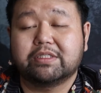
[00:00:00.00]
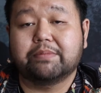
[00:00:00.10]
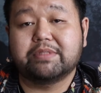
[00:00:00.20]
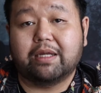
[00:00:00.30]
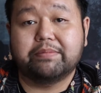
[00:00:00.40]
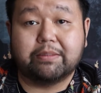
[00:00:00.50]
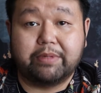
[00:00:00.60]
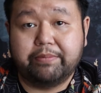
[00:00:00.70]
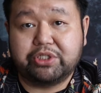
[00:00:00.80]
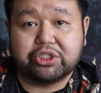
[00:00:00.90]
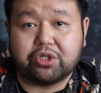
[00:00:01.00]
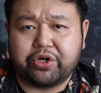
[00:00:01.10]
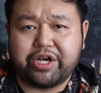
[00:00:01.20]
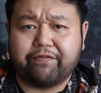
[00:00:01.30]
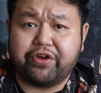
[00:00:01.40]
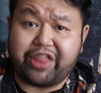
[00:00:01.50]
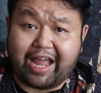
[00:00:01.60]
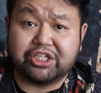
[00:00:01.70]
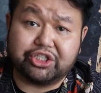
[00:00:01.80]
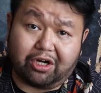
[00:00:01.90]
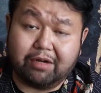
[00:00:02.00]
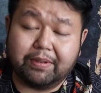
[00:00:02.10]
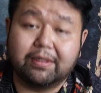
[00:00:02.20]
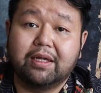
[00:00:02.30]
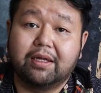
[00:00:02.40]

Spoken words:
Sometimes some images are never that sharp.